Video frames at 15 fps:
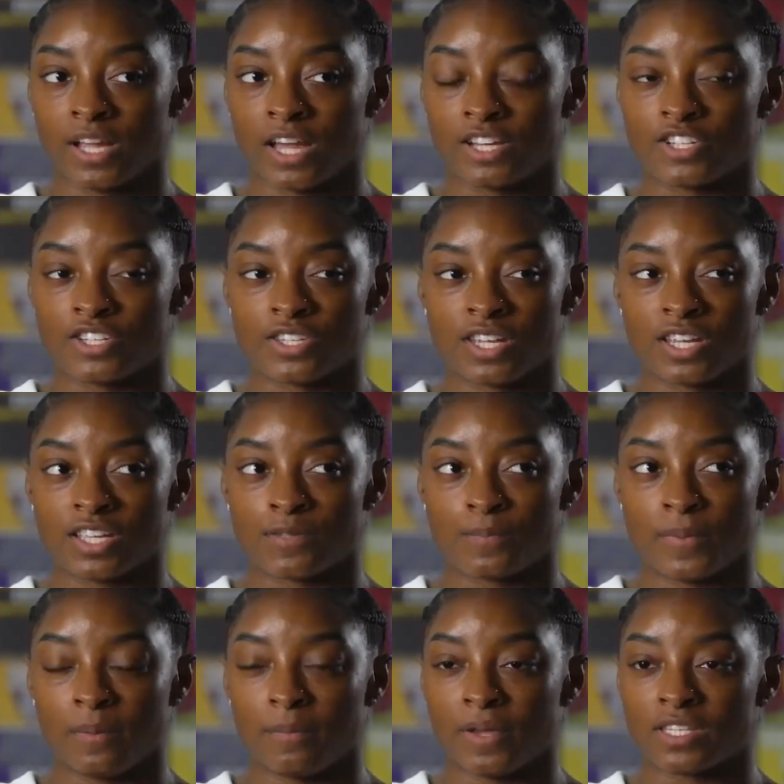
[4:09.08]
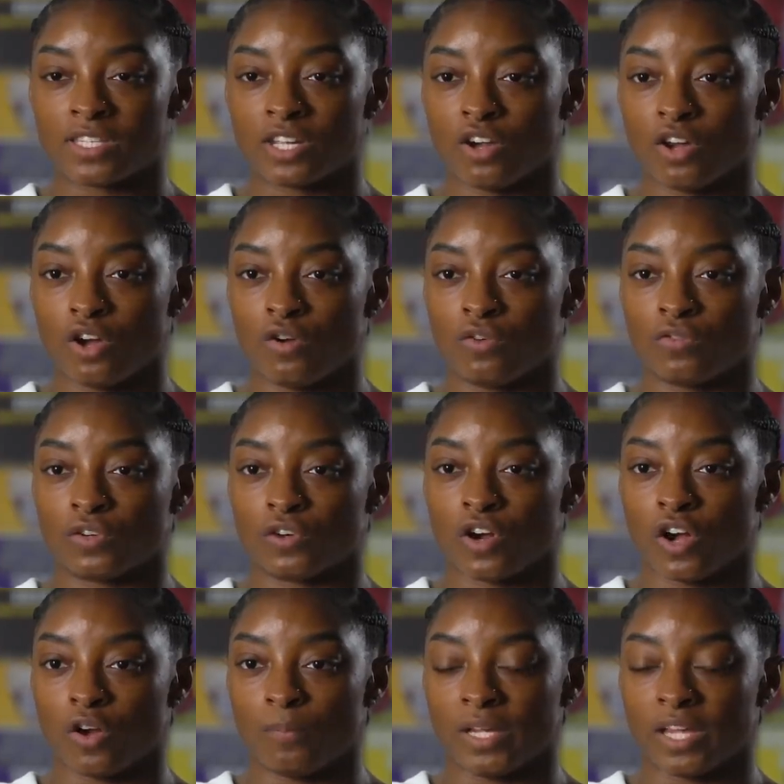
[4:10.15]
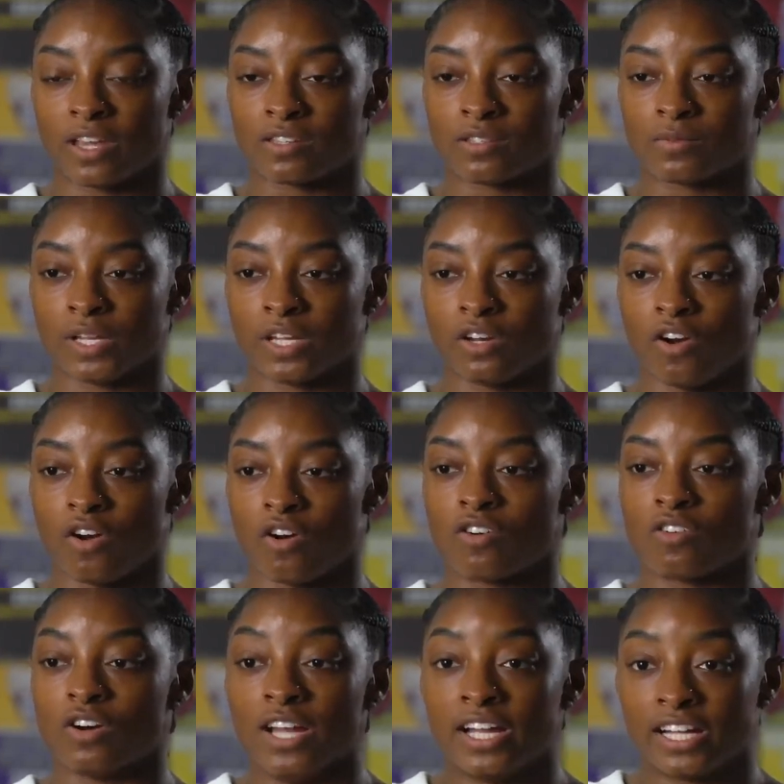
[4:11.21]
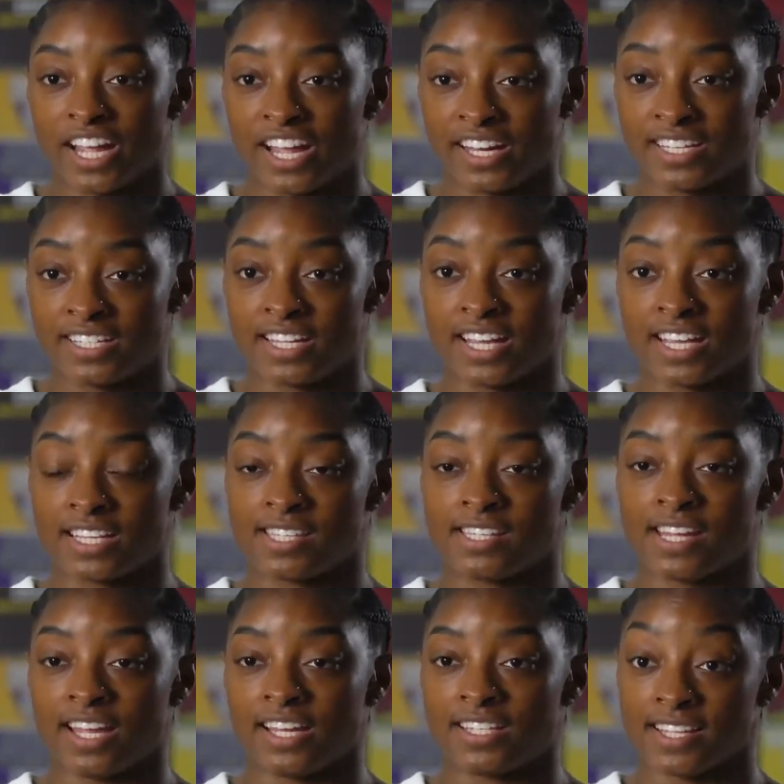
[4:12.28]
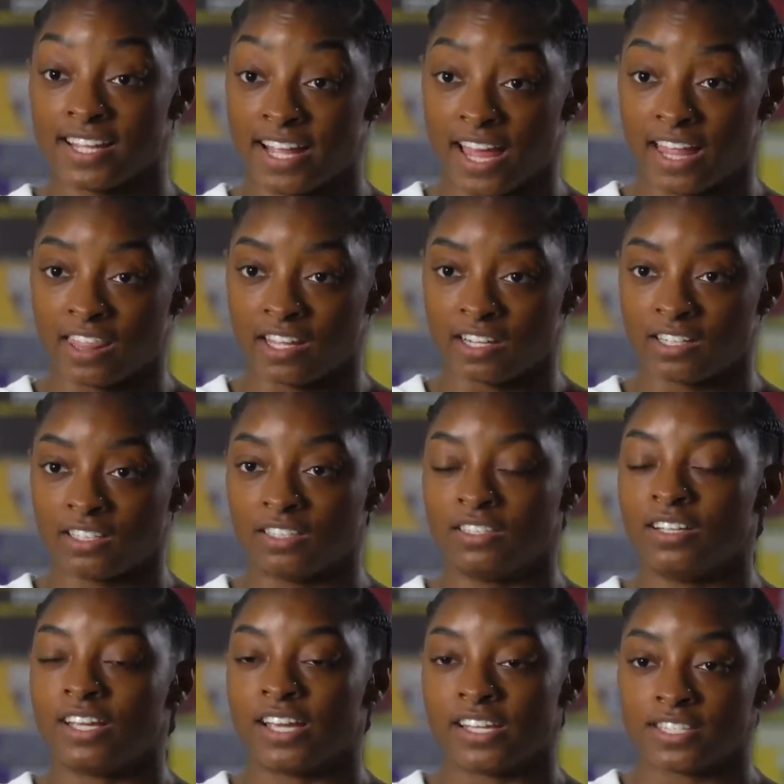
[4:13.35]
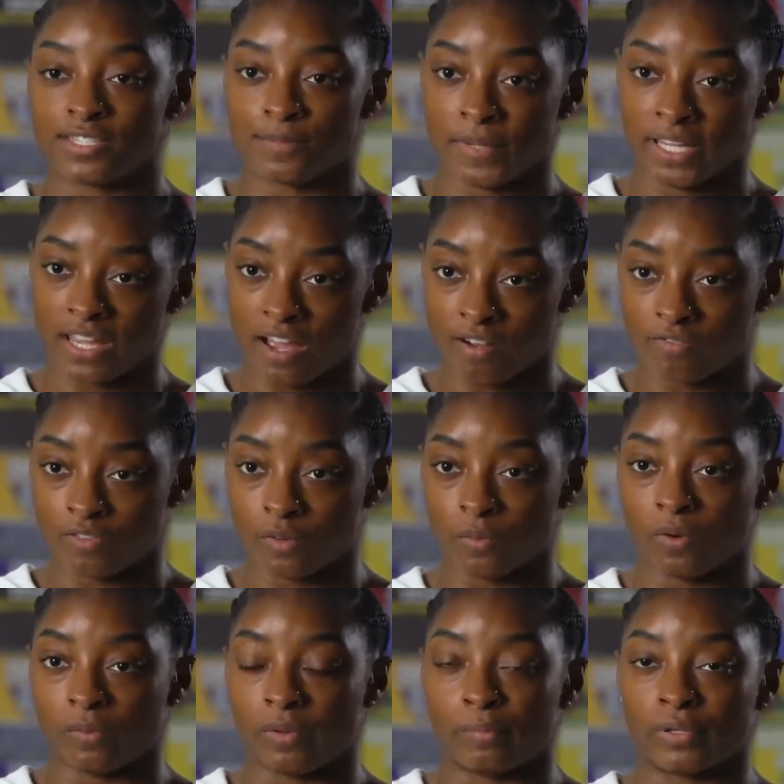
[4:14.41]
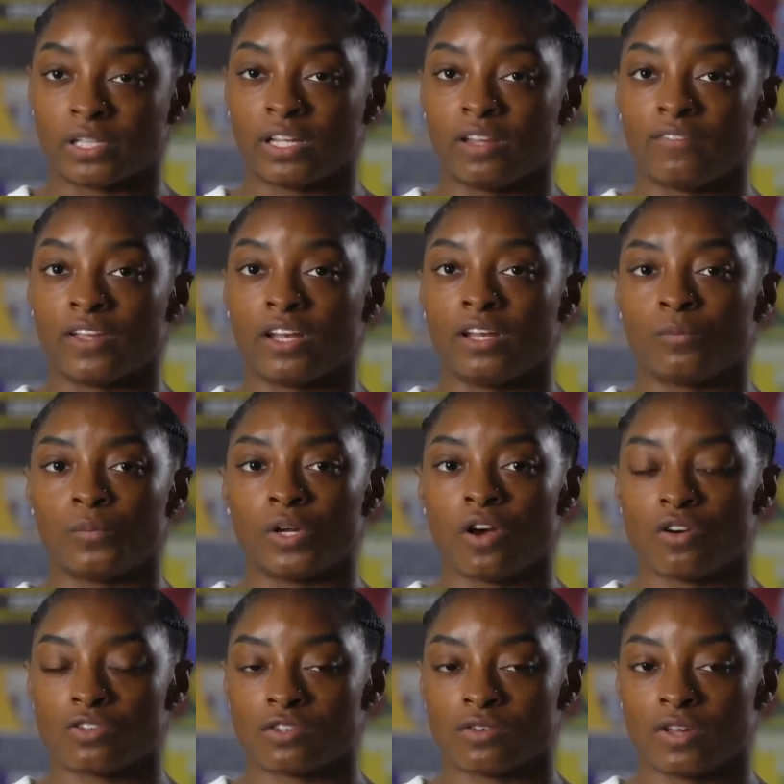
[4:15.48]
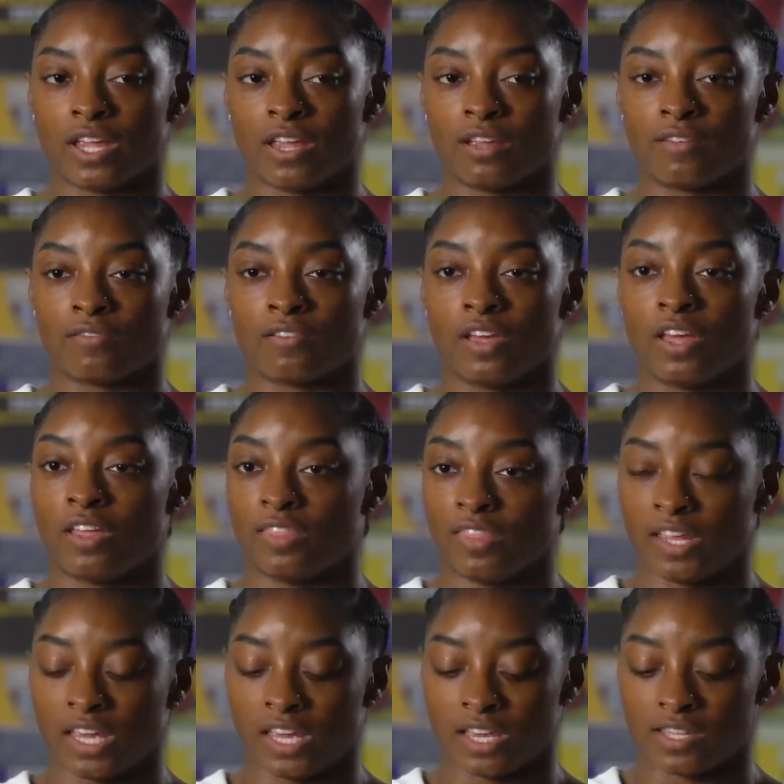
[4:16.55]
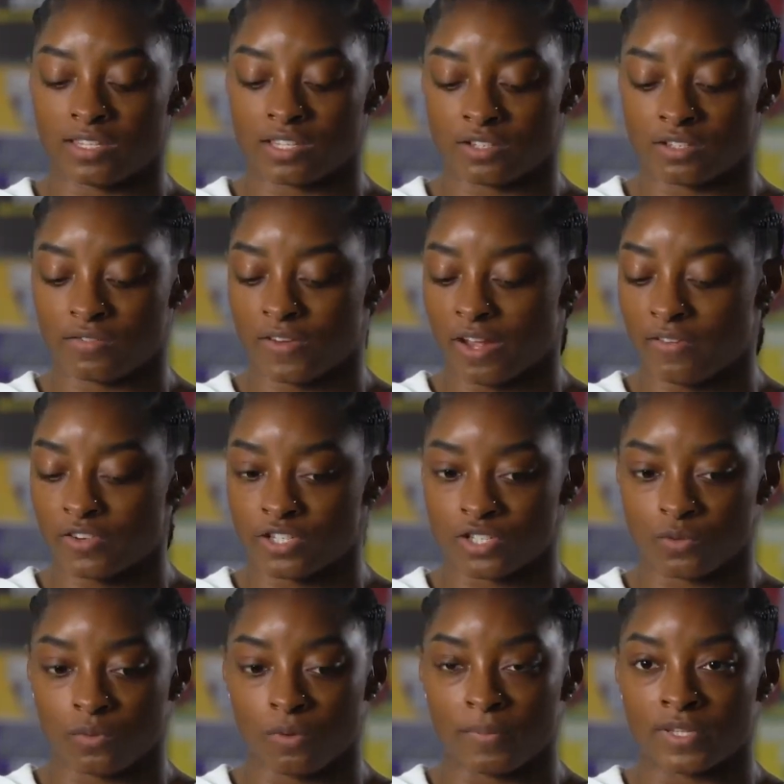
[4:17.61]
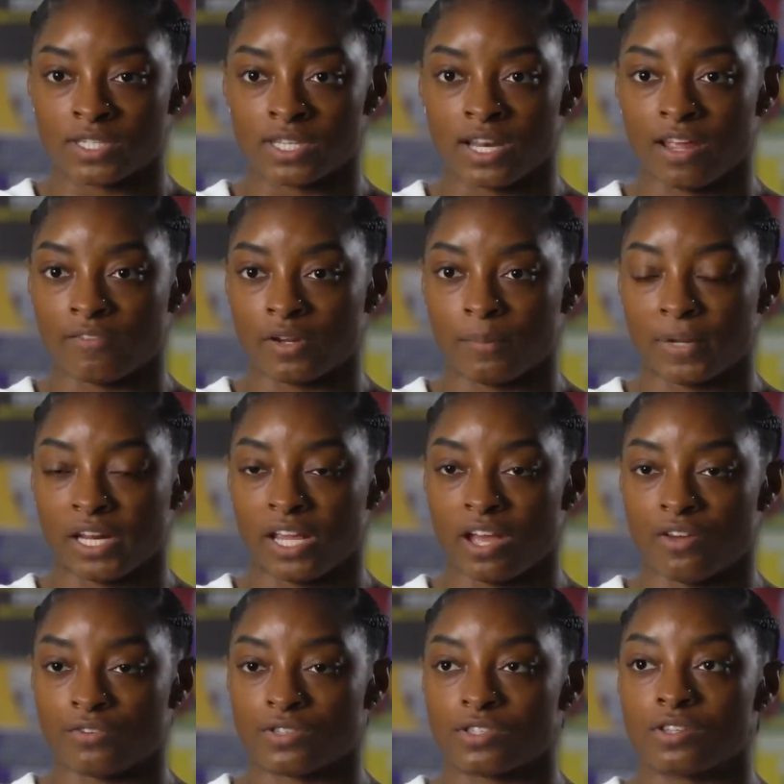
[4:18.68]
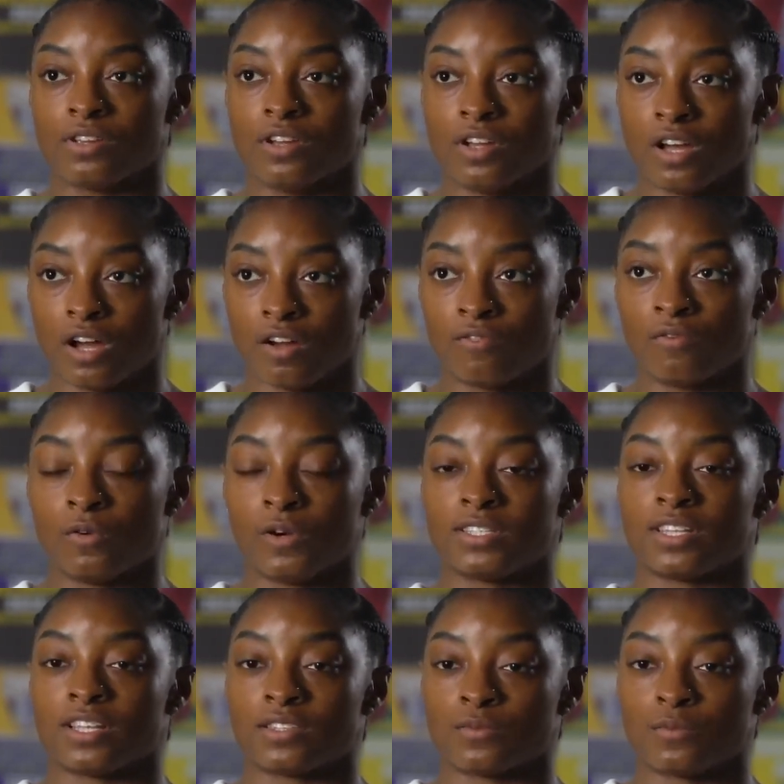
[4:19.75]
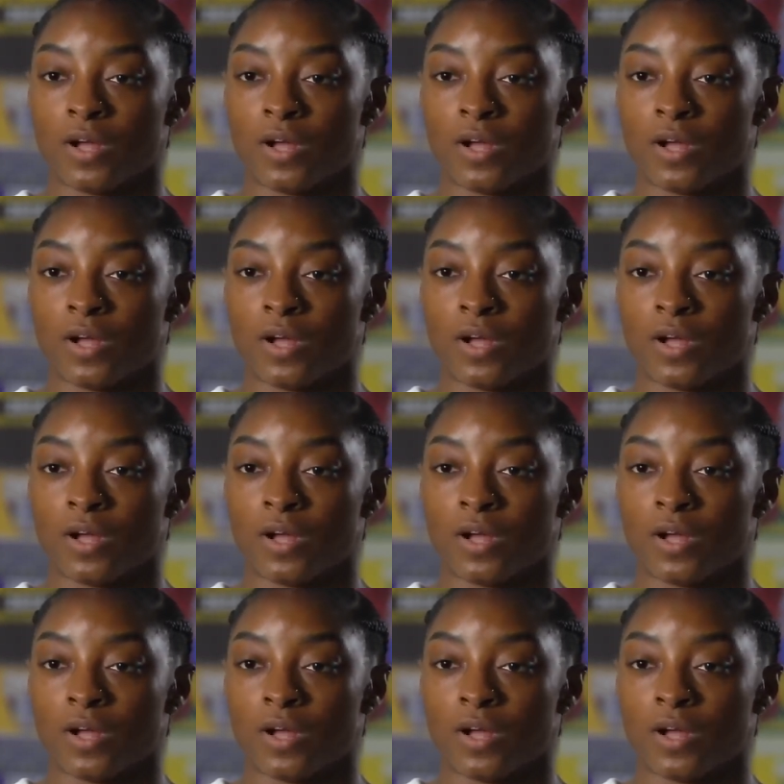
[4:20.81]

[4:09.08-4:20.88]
I just think it's been amazing overall, because we can all kind of take a stand together and speak out for what we believe in, and we also give the kids, the survivors, the women's, and everybody else a voice as